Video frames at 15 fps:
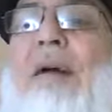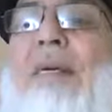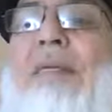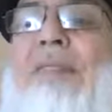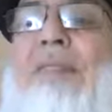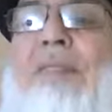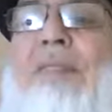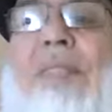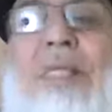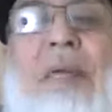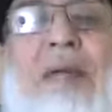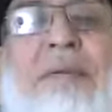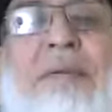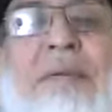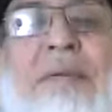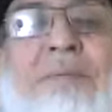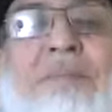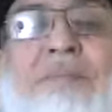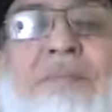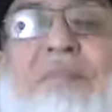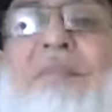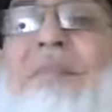you see,
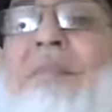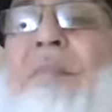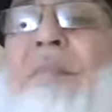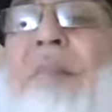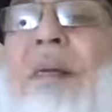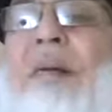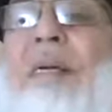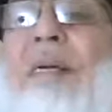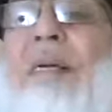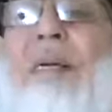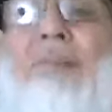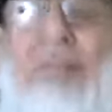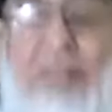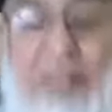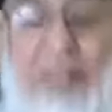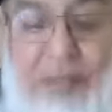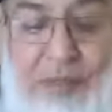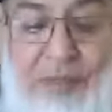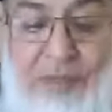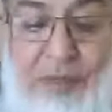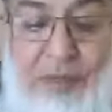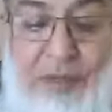a business
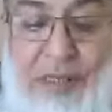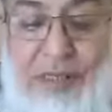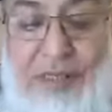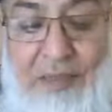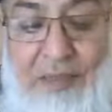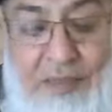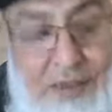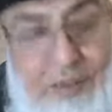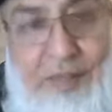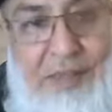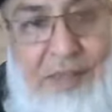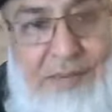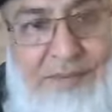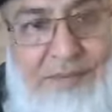of production of sugar.